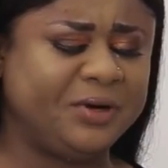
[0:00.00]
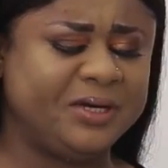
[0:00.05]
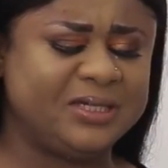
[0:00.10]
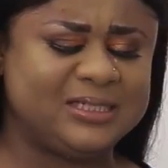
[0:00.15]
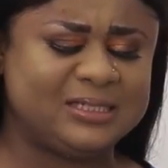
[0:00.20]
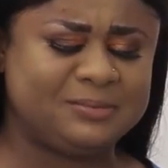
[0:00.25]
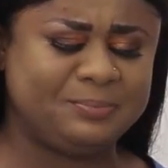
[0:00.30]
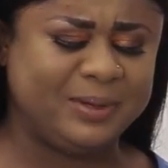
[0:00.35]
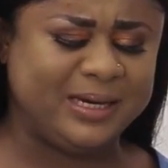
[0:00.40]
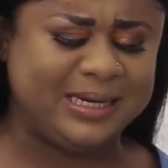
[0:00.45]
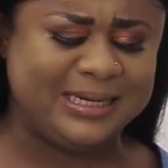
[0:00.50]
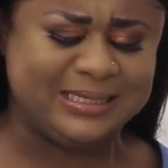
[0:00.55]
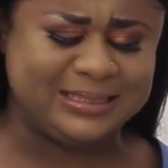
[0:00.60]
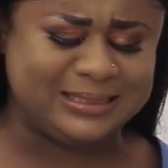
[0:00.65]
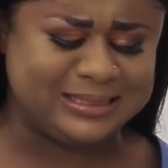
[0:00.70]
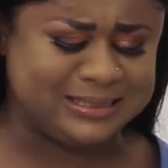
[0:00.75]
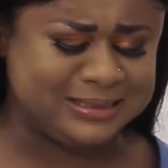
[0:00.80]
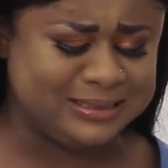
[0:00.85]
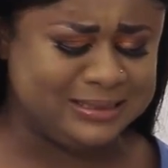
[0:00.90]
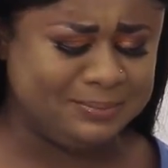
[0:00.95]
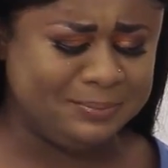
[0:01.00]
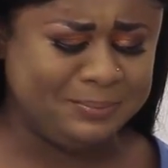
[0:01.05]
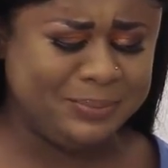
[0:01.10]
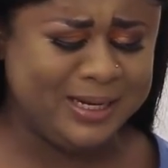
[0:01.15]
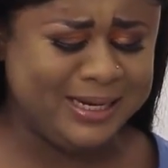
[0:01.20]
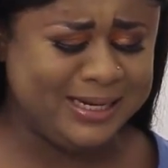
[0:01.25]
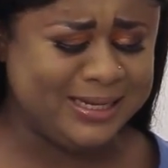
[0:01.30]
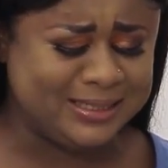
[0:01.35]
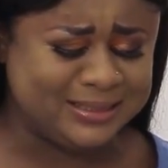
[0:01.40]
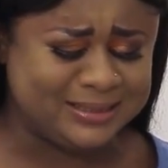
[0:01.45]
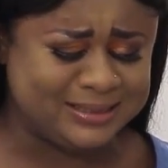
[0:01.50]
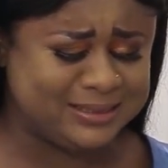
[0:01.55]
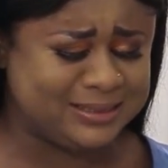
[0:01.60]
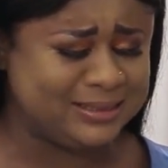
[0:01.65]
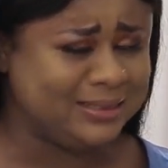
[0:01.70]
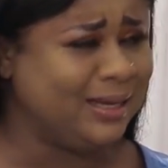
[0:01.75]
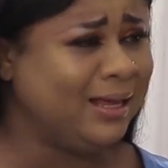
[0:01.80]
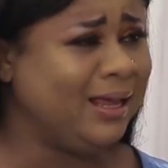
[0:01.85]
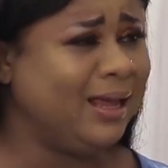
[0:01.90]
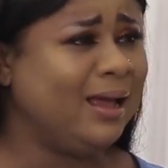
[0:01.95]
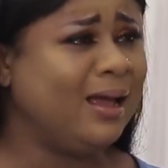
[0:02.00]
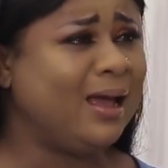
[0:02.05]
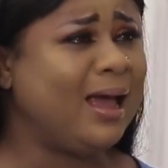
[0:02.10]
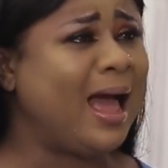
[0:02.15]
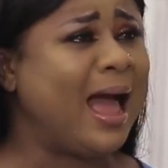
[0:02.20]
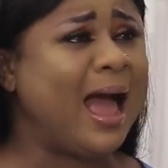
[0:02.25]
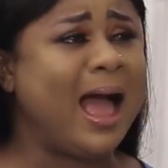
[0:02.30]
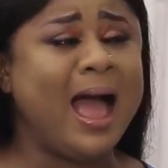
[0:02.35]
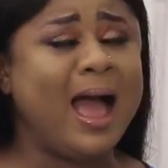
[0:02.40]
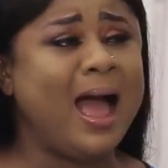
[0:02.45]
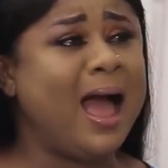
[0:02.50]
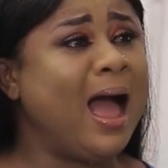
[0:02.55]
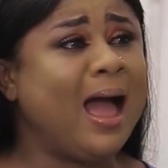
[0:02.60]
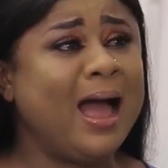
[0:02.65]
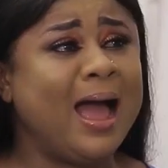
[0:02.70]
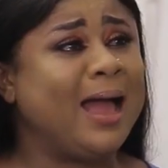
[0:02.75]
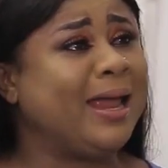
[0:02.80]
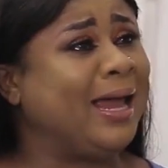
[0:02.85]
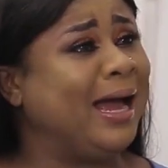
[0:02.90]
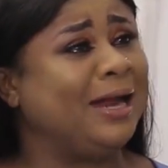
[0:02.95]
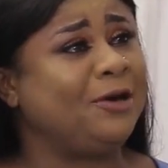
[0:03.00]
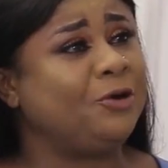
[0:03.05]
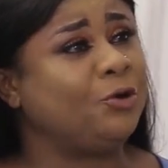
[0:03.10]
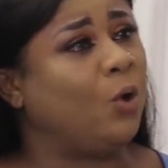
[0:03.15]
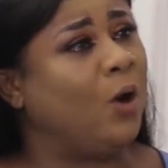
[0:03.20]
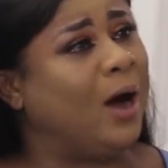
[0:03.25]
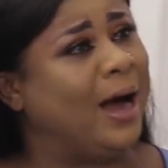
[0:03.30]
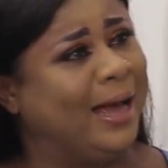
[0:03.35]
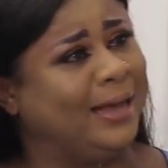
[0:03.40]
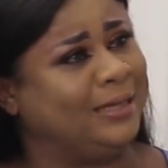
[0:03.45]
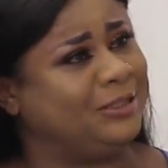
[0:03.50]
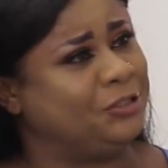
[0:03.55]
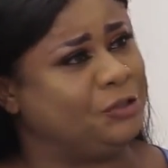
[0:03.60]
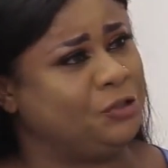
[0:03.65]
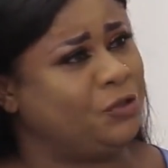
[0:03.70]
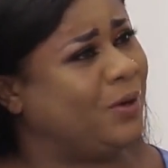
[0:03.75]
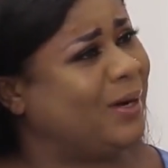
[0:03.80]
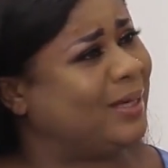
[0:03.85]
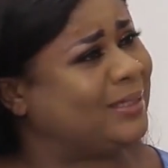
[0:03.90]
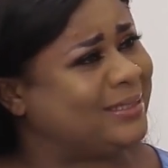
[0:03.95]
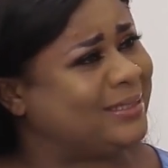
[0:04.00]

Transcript: please, please, please. I had no hand in your